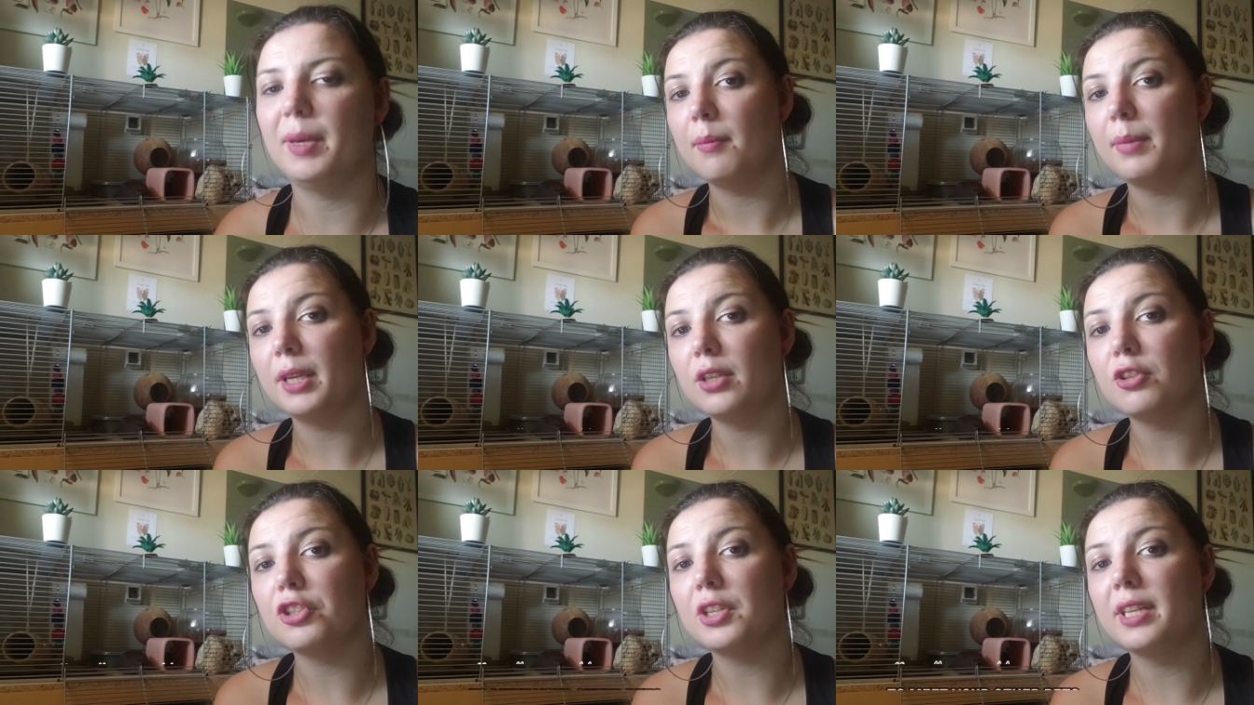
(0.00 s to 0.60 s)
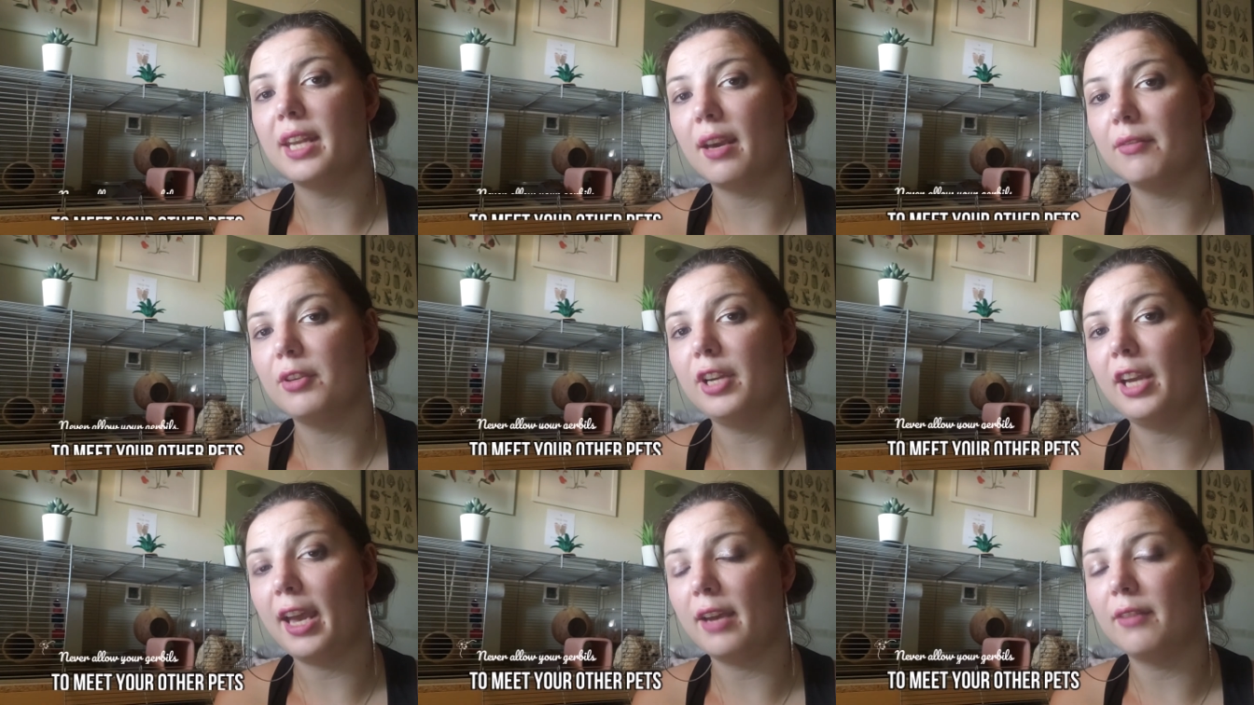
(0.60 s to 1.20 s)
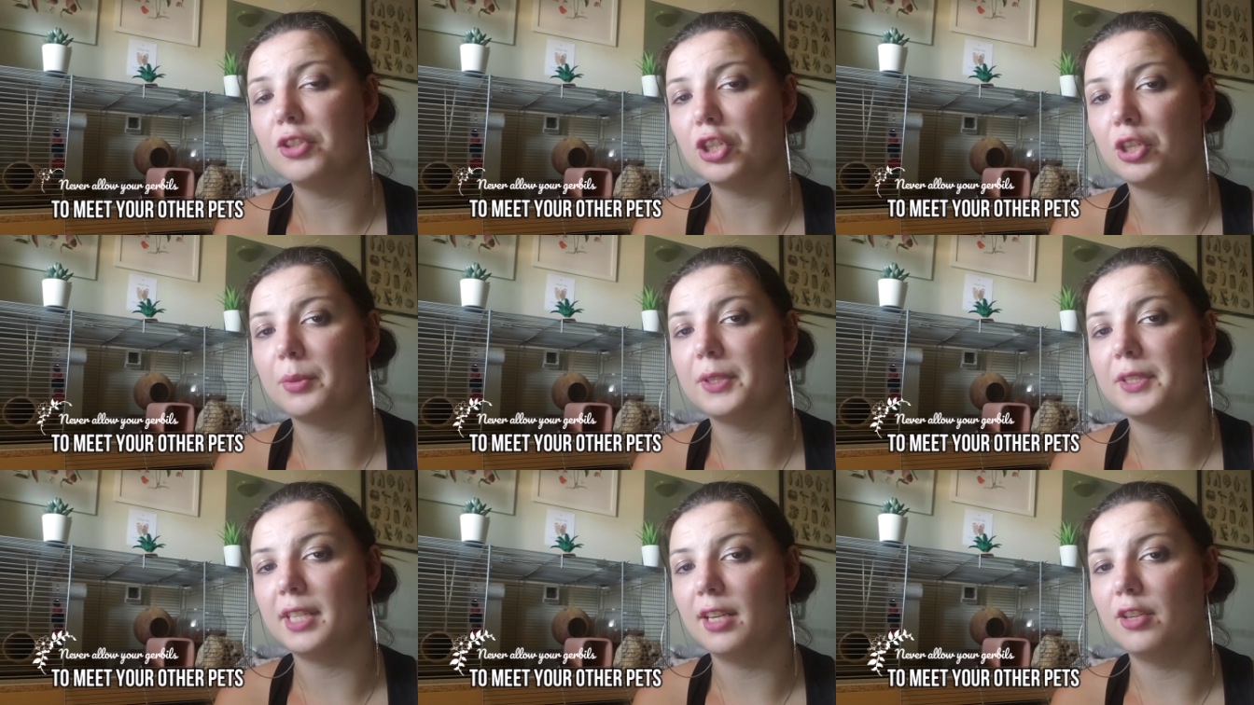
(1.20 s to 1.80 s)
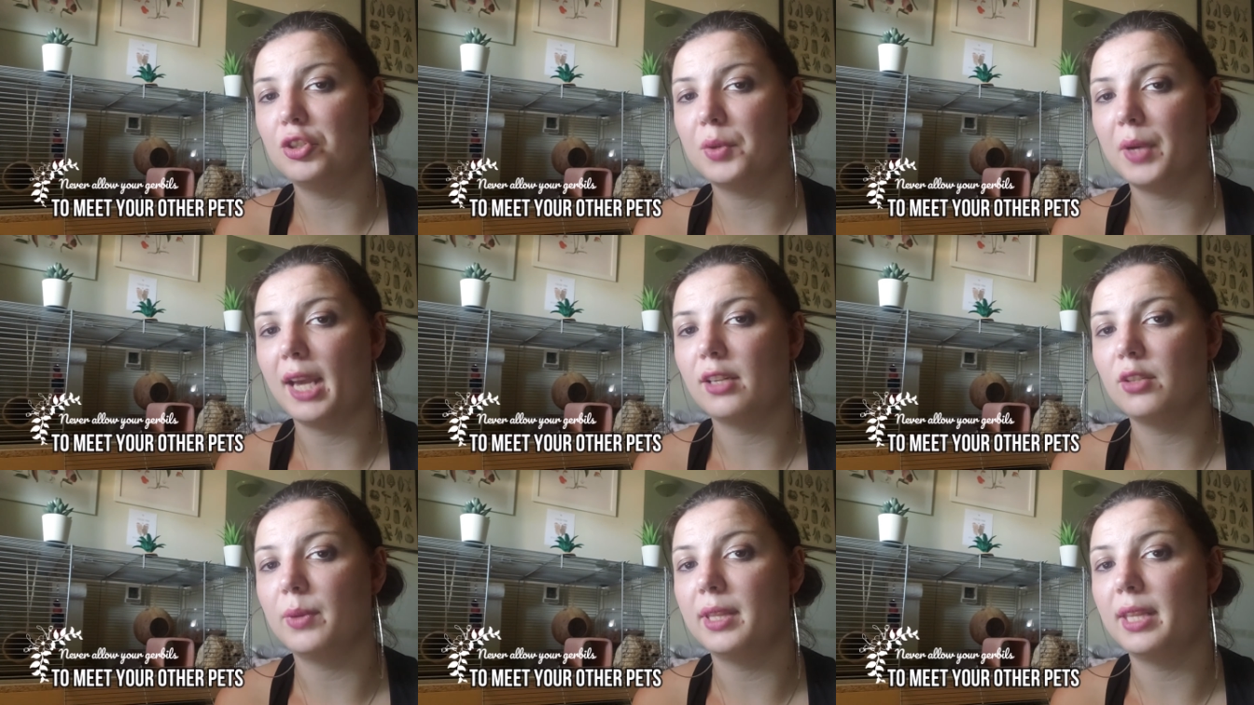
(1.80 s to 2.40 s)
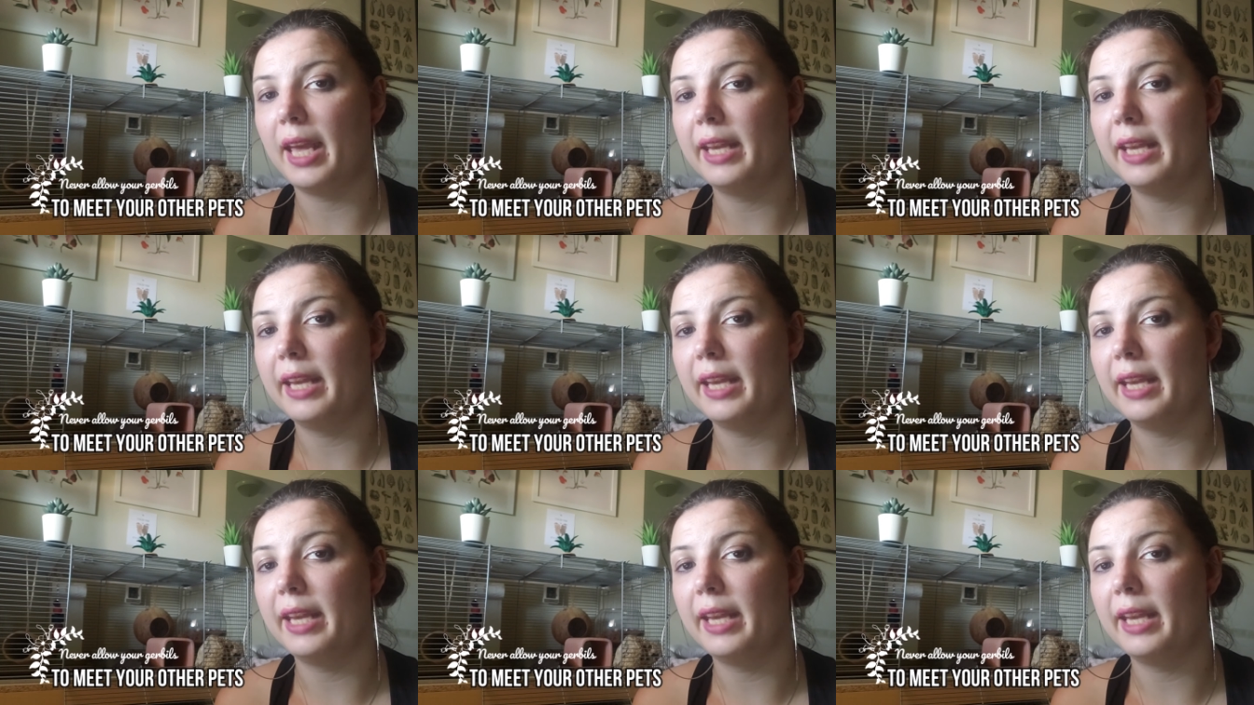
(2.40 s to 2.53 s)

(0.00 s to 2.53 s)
but you should never have gerbils interact with